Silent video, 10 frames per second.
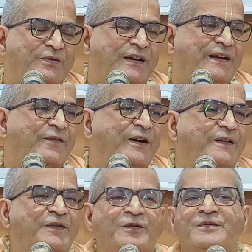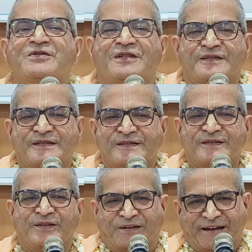you can avoid so much
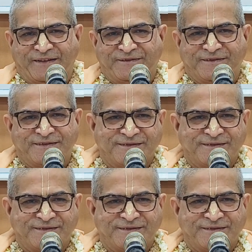nonsense in your life.